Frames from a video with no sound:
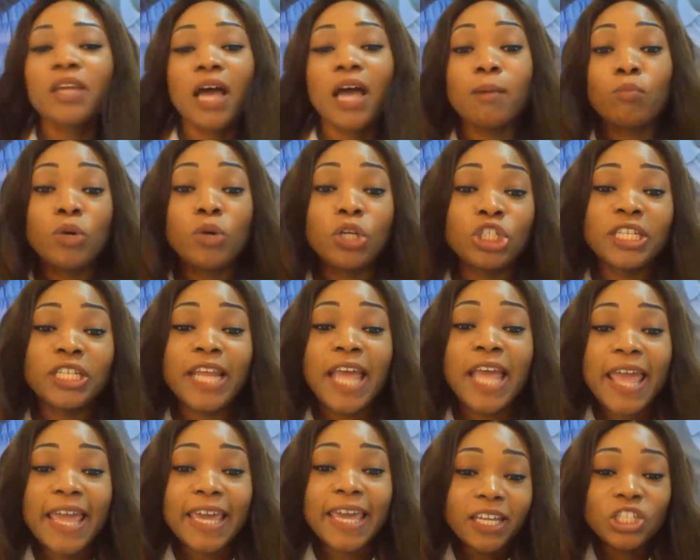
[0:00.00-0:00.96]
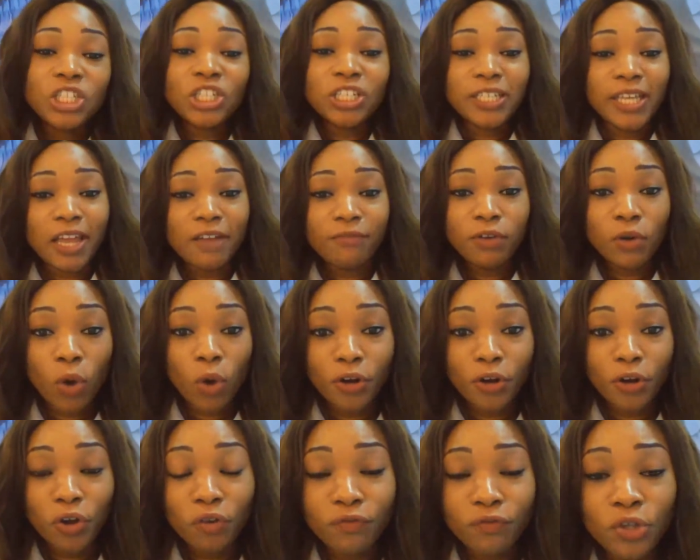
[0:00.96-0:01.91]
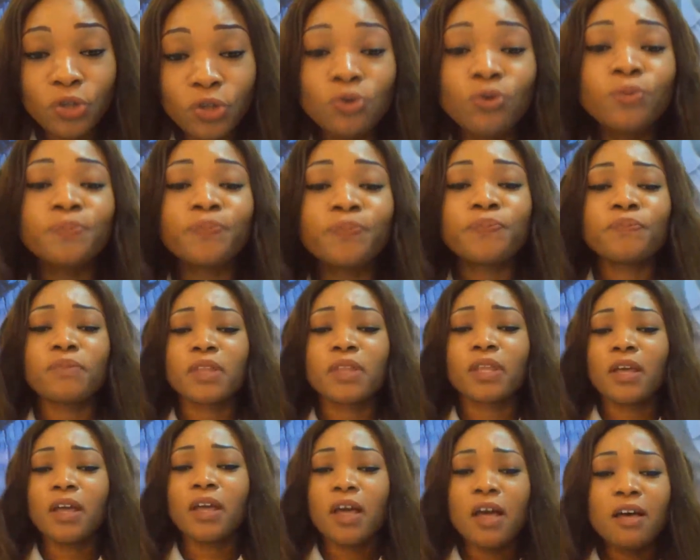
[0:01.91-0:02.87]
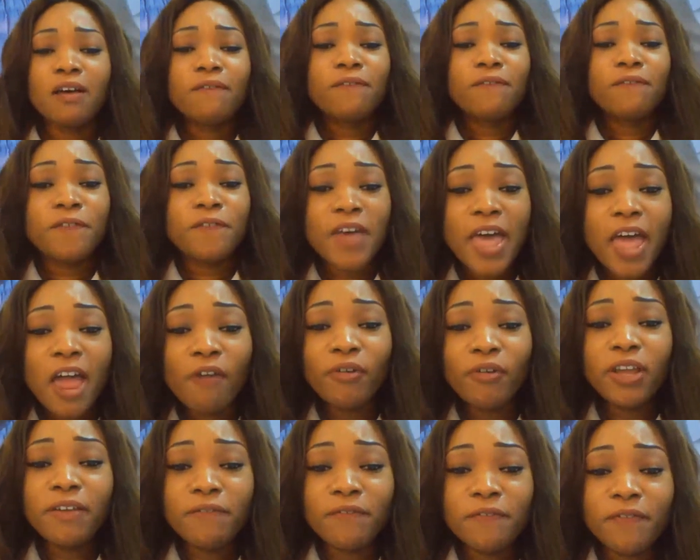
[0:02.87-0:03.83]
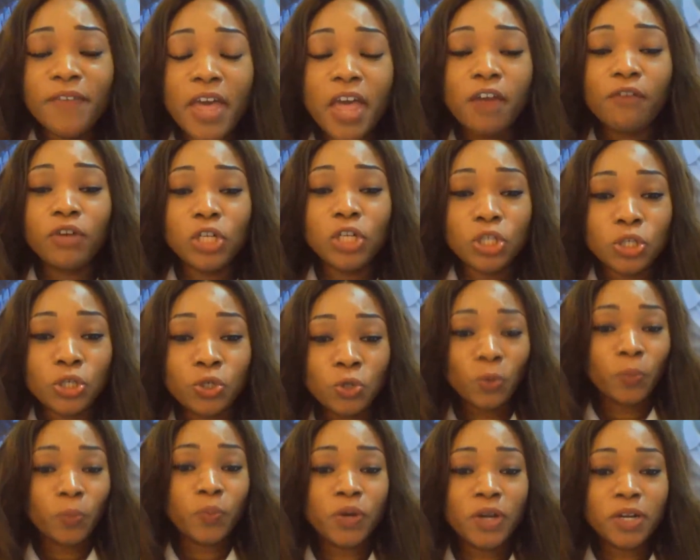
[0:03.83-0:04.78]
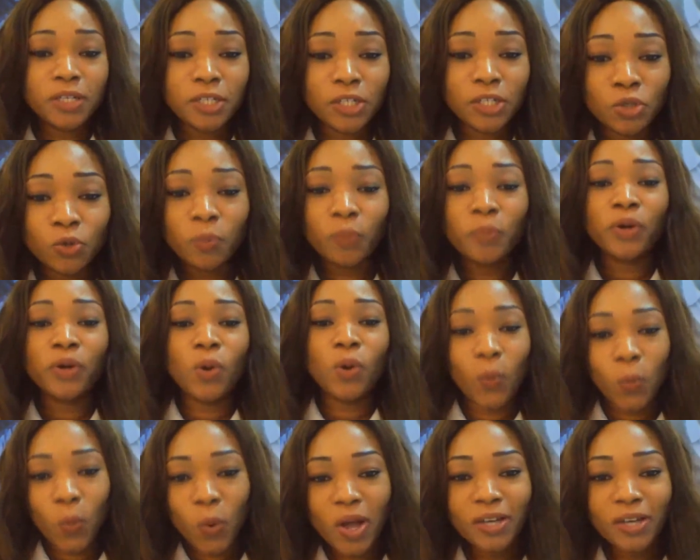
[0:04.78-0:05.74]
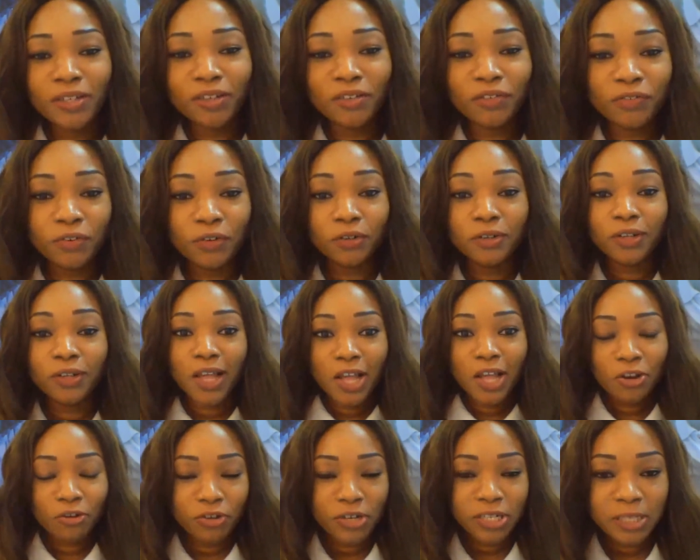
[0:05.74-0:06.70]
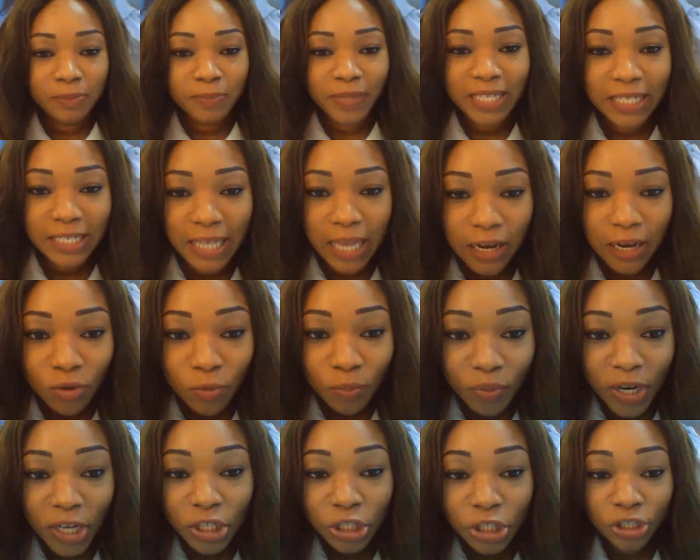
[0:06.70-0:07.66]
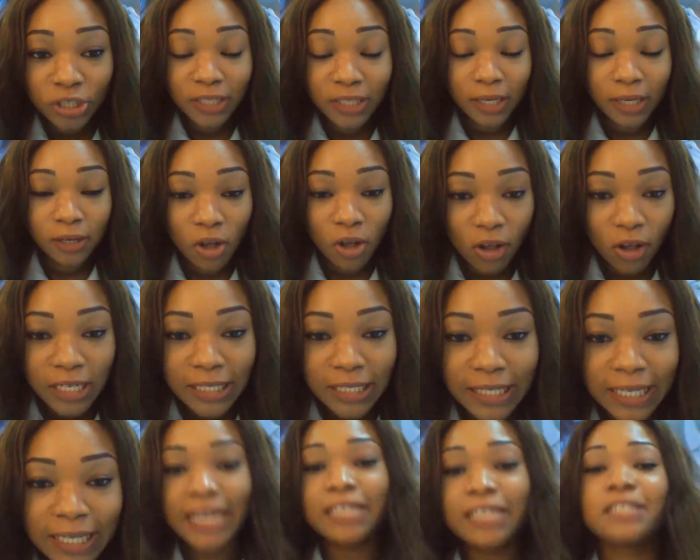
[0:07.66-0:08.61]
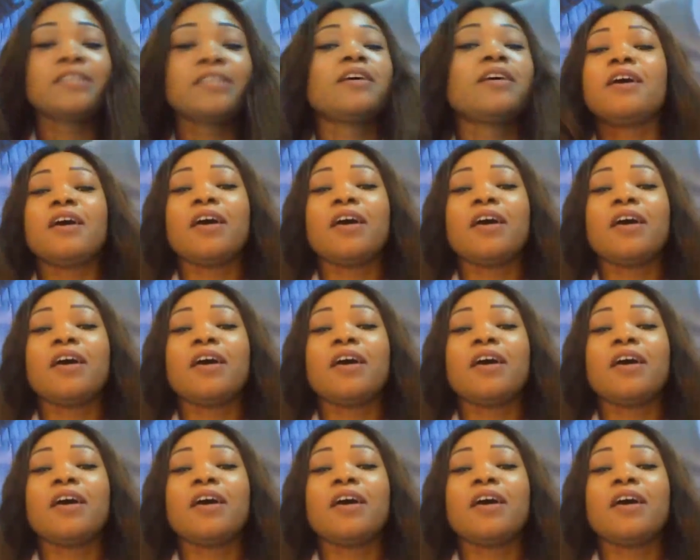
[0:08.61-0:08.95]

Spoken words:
I'm wishing each and every one of you a very, very super duper wonderful Christmas celebration and holidays.